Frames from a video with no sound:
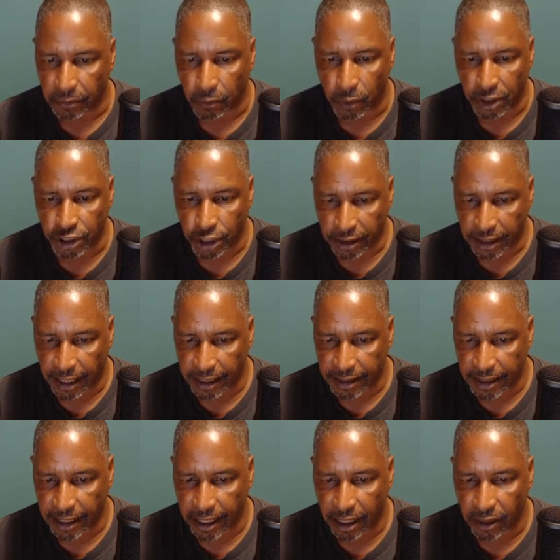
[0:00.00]
we shut that
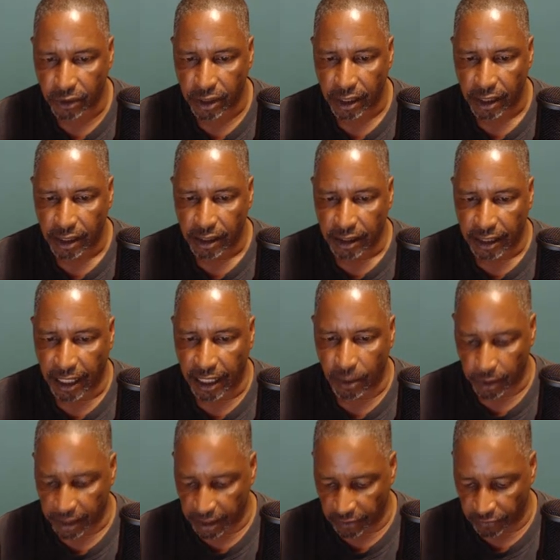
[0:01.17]
down, and
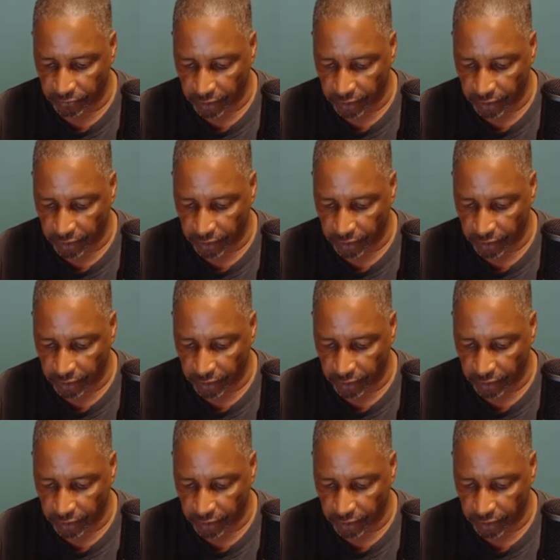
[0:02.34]
we can